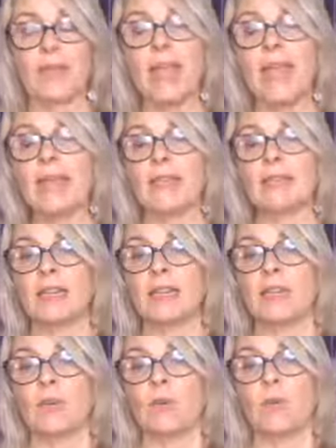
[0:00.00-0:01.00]
And
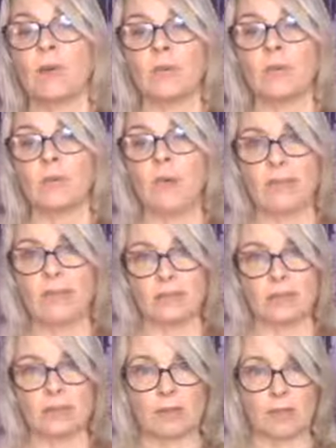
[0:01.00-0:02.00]
one of the
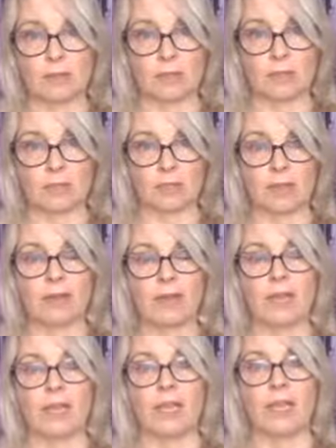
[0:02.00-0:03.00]
ways that we do that
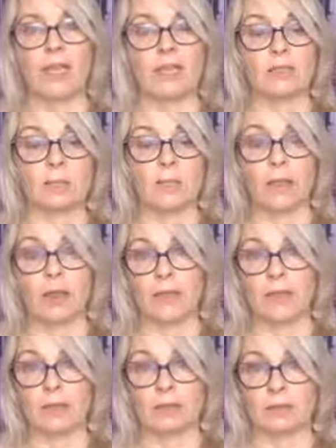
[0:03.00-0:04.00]
is
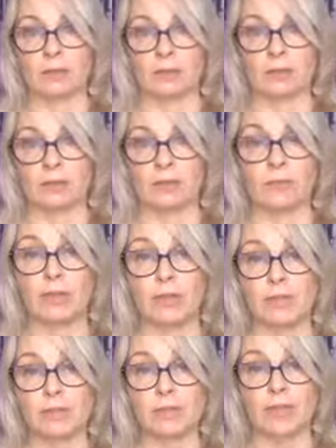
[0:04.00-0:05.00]
by
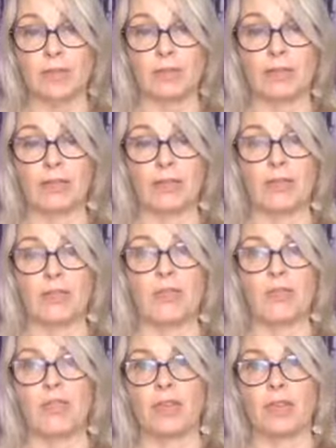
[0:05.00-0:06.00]
releasing
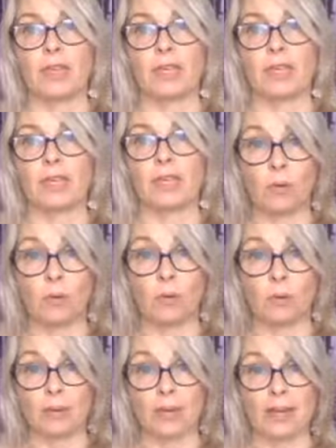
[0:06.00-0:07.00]
the
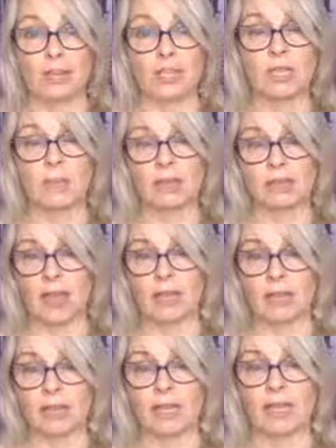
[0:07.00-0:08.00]
thought energy, because
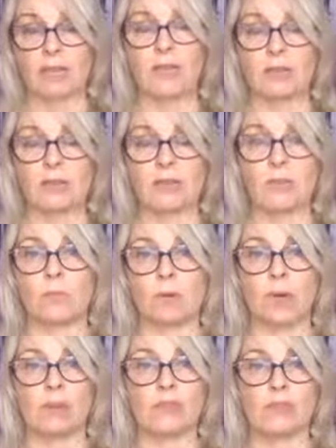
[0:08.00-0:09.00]
everything in this
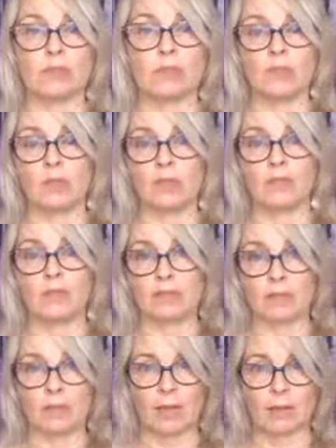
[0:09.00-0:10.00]
world, in this universe,
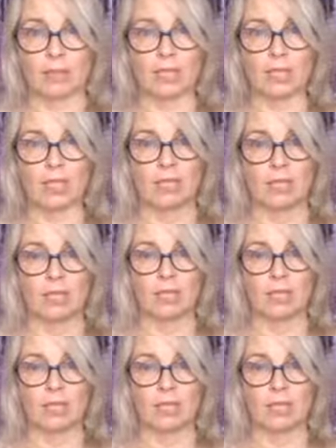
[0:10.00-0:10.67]
is energy.